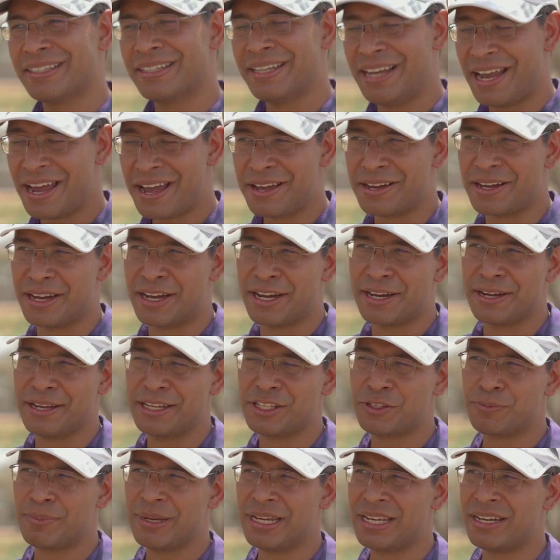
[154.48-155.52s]

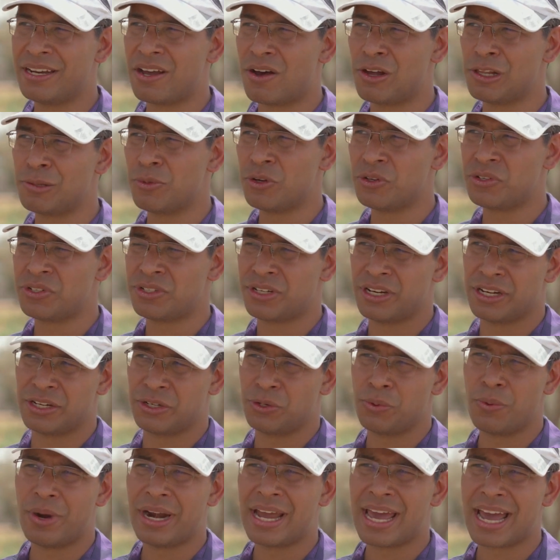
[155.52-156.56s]
It's been almost
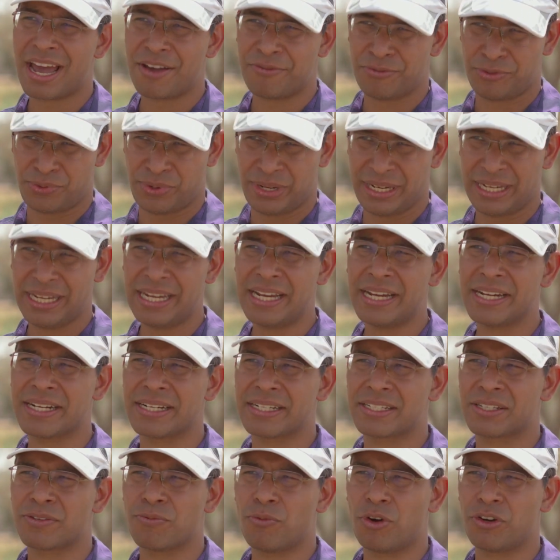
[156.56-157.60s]
2.5-3
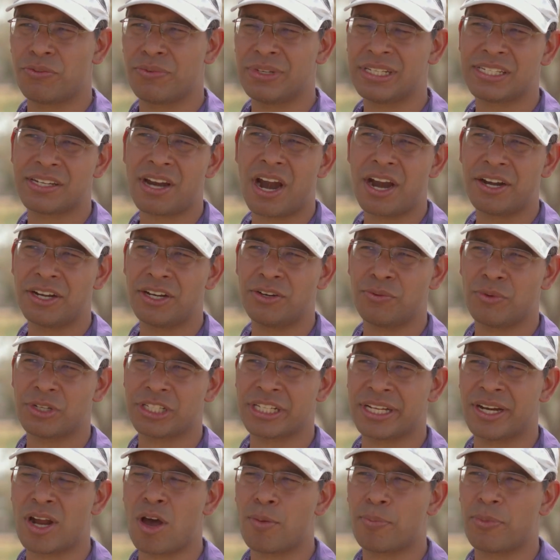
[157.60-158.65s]
years. What we started was
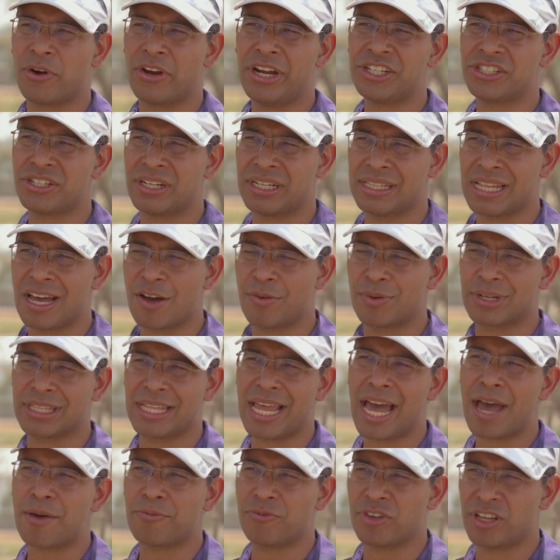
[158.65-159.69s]
an operation in our
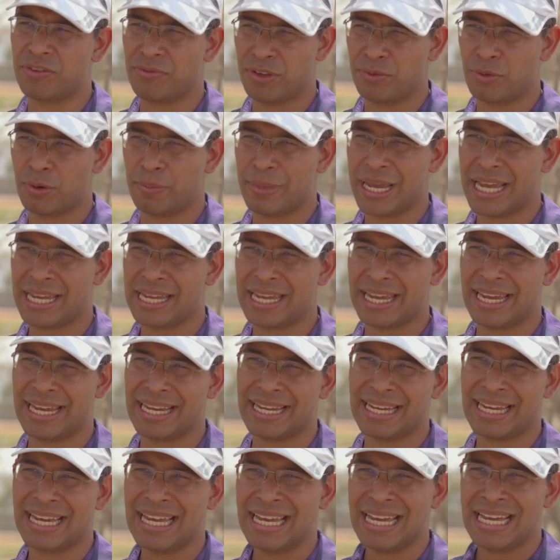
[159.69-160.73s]
lab where we were
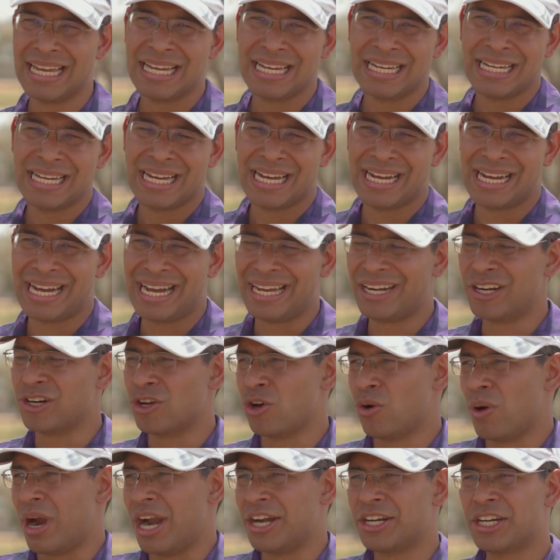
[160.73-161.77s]
making,
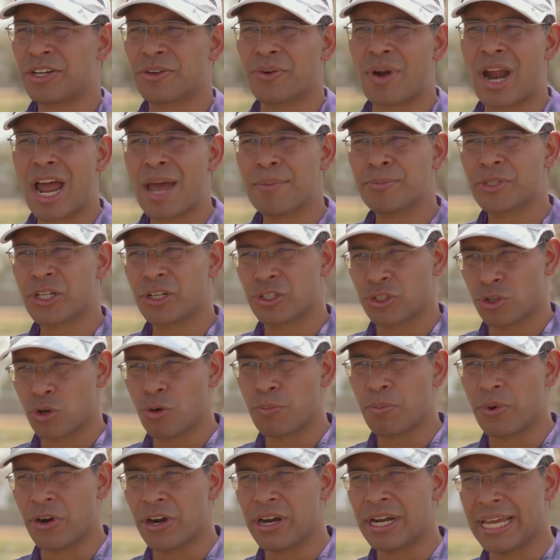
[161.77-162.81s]
100 grams or so
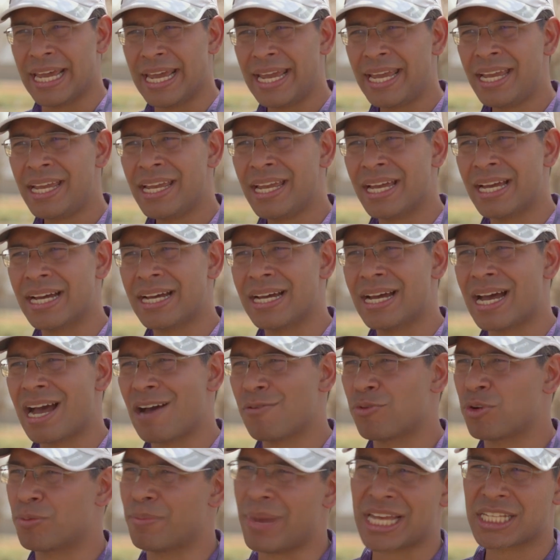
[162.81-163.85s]
per day.
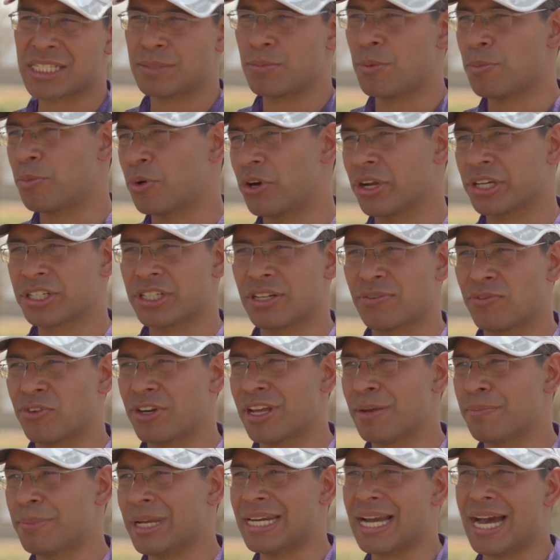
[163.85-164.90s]
Our maximum production would
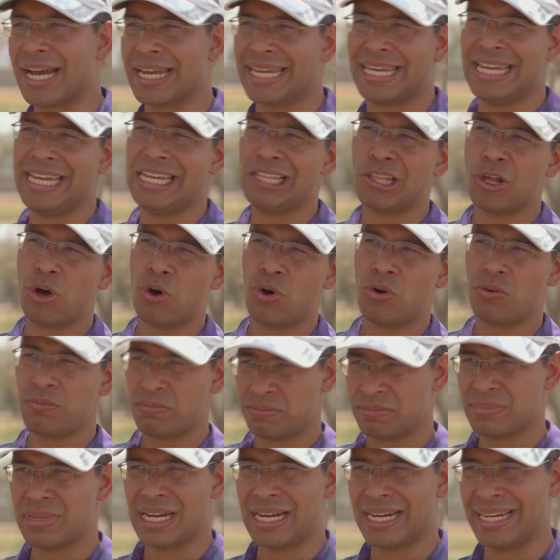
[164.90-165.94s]
have been a kilo
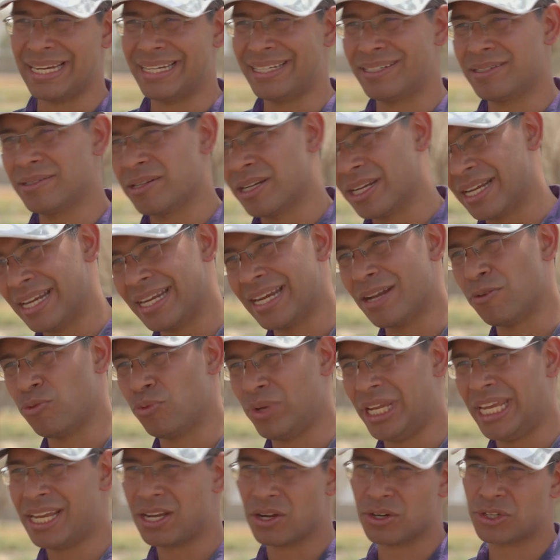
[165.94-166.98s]
in a
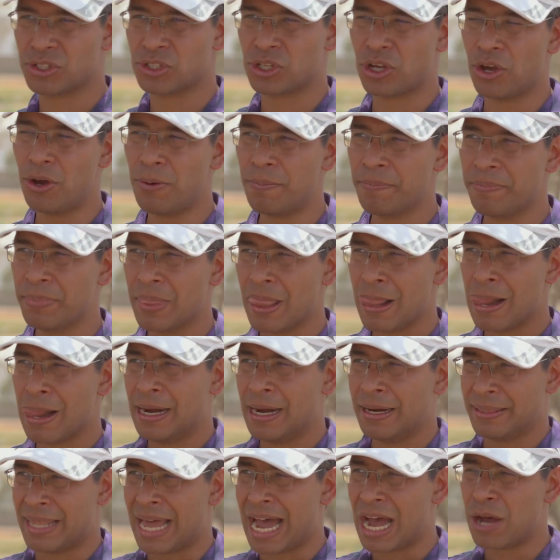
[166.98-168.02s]
week or so.
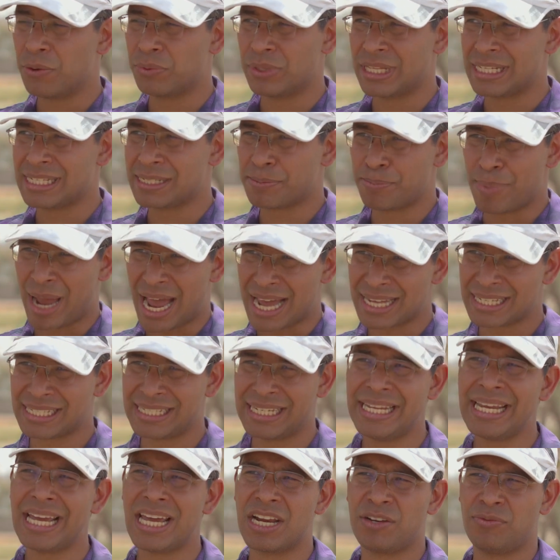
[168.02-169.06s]
Now, this past
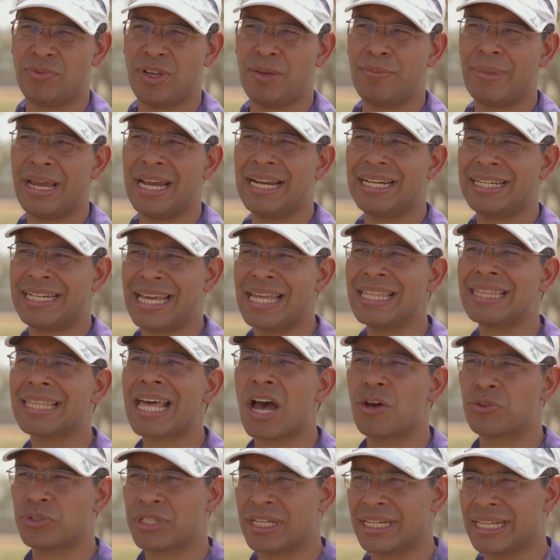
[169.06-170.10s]
year, we made
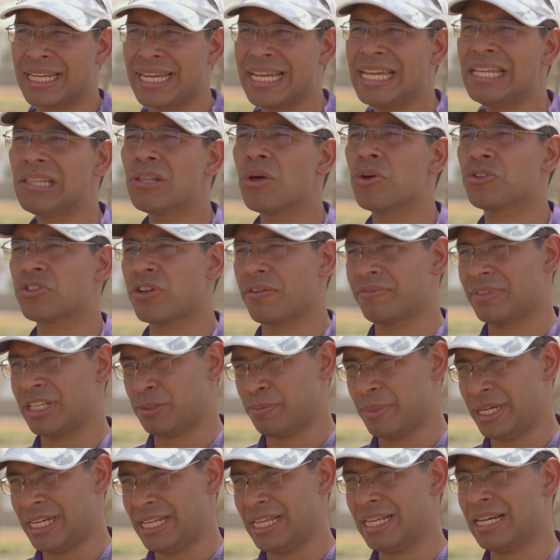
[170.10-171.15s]
10,000 kilos of
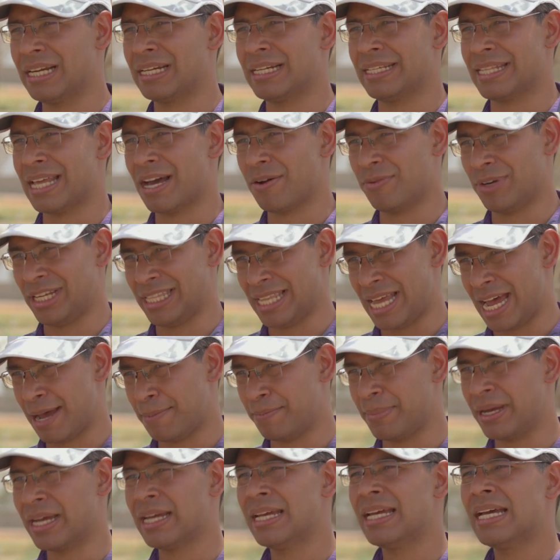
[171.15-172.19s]
this material in our
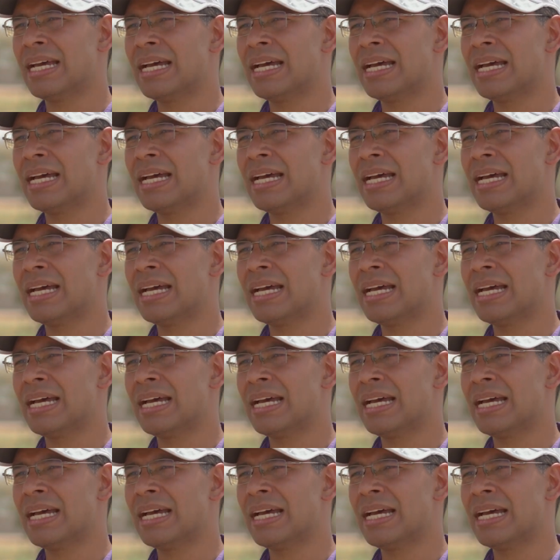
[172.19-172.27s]
lab.